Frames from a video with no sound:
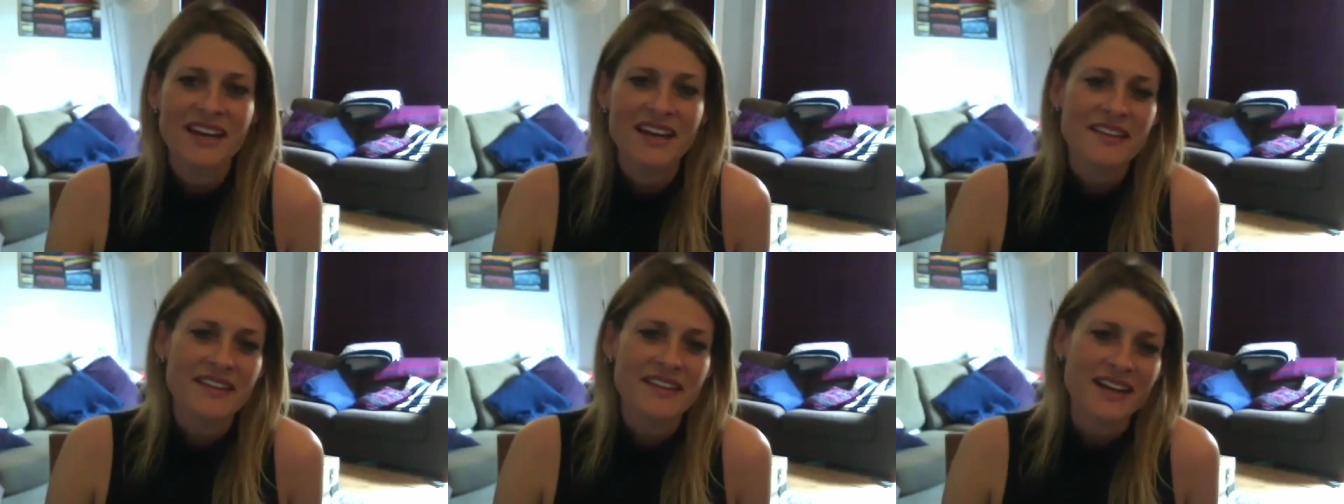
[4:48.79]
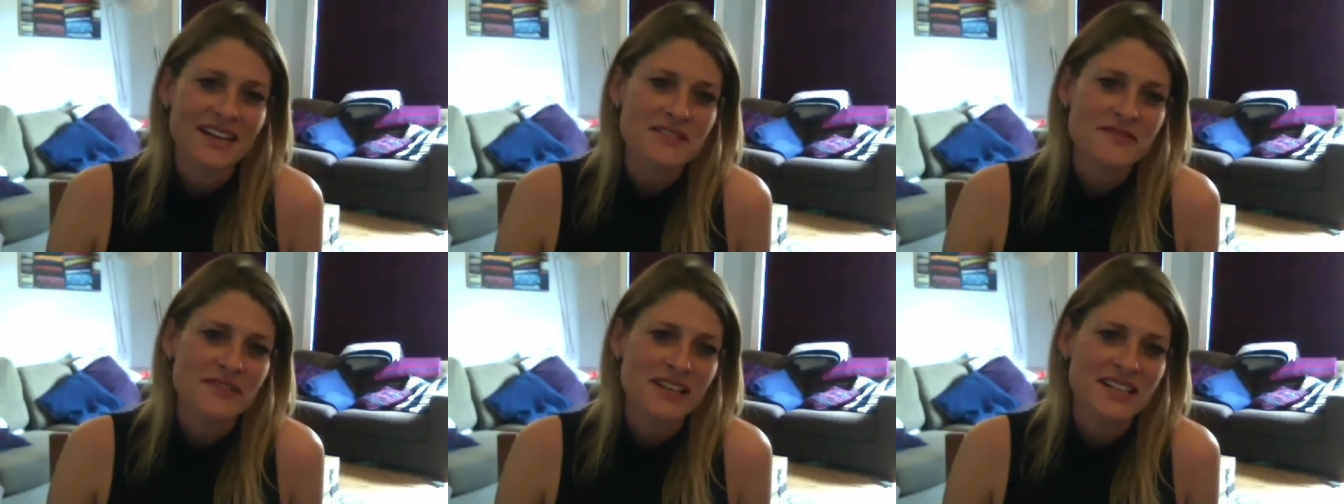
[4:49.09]

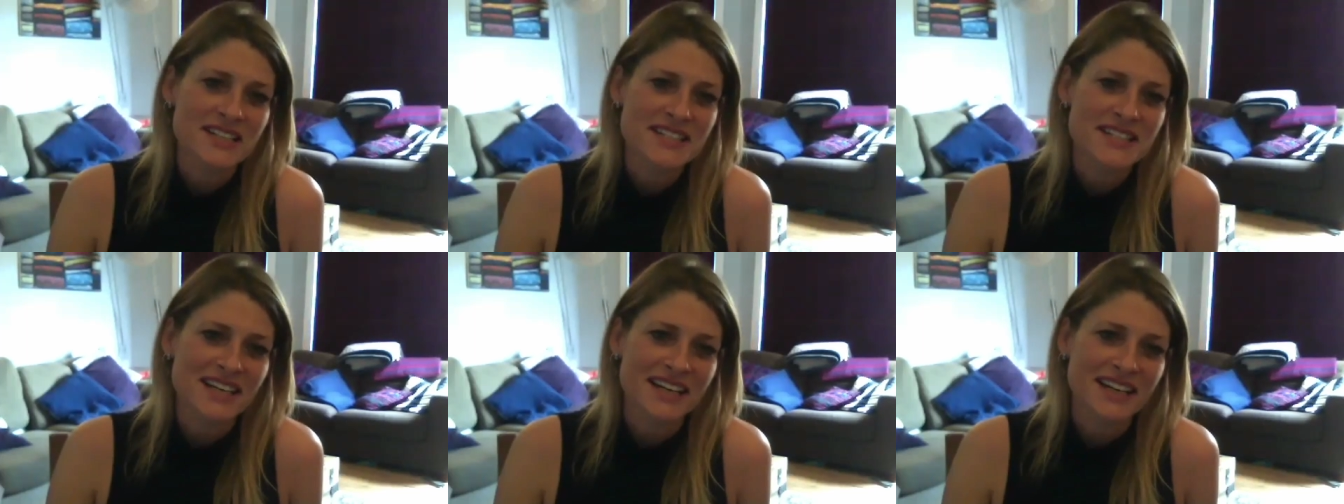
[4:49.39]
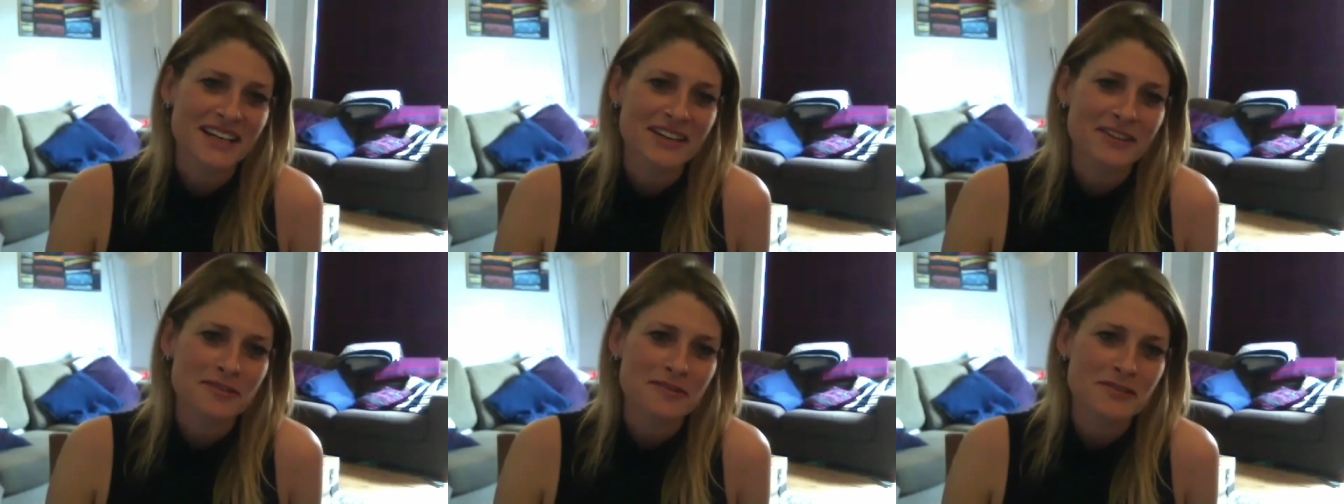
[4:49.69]
Thanks,
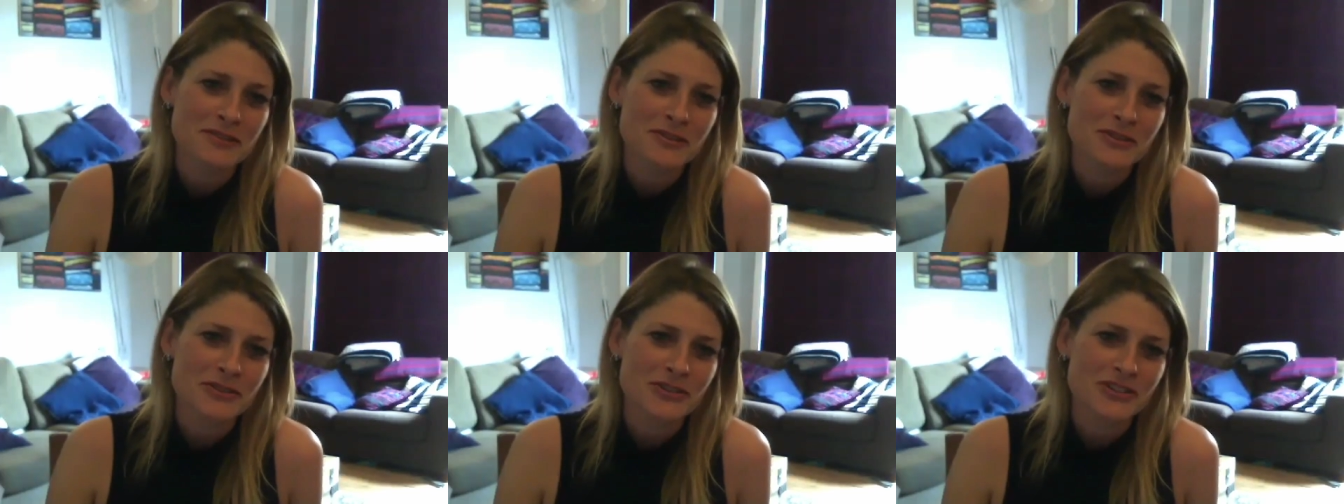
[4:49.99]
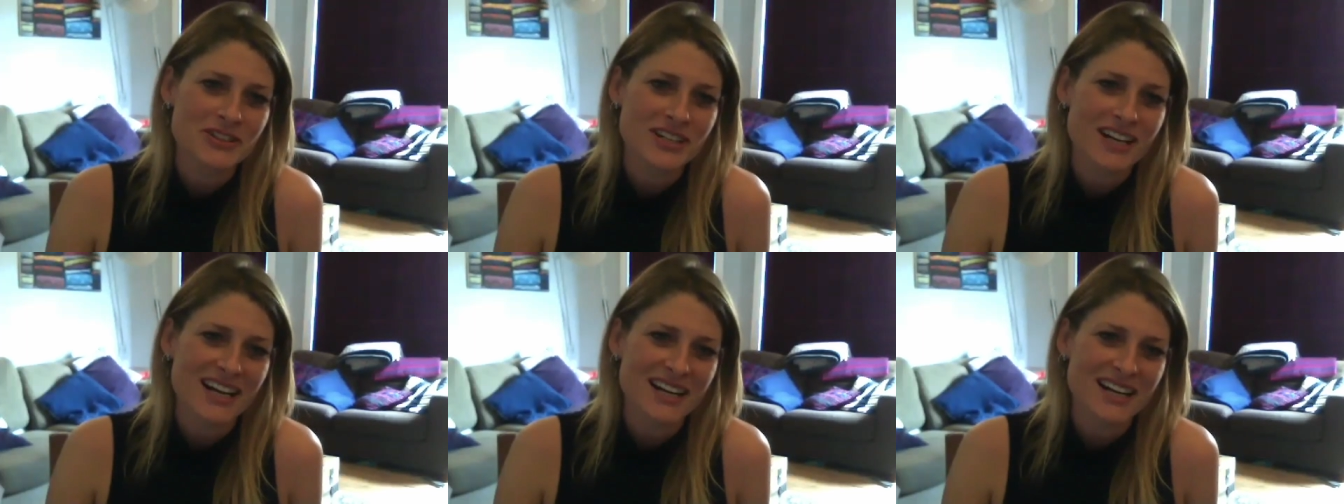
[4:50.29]
Felicia,
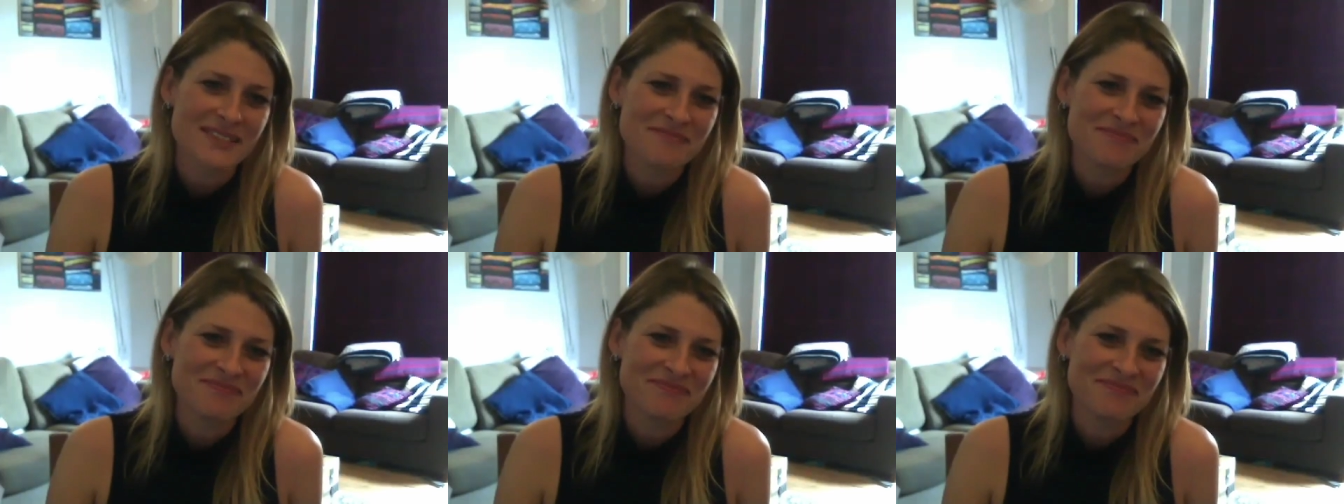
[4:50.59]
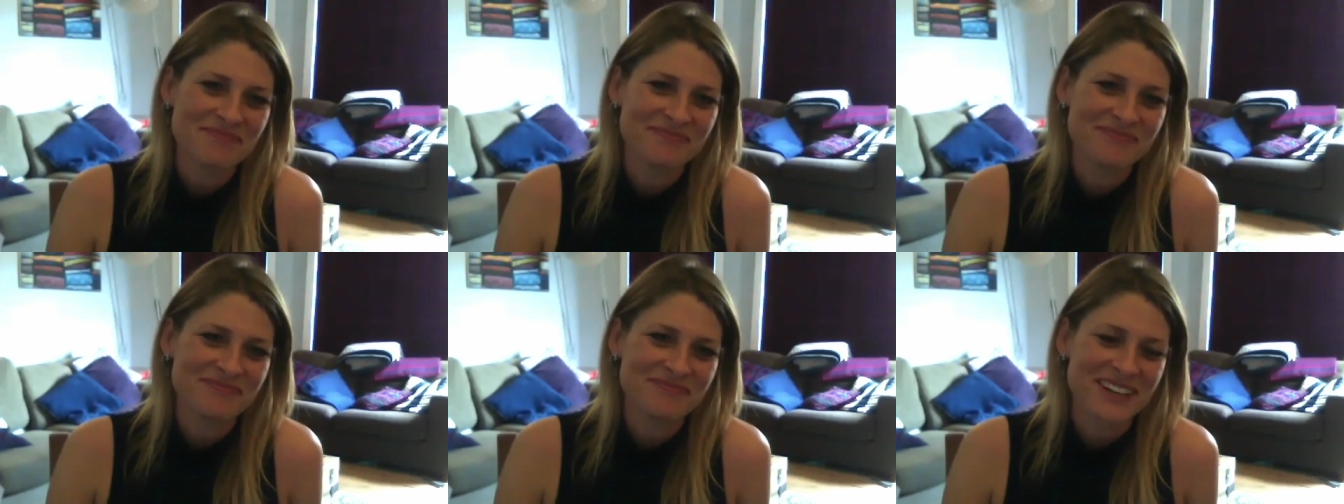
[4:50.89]
for um,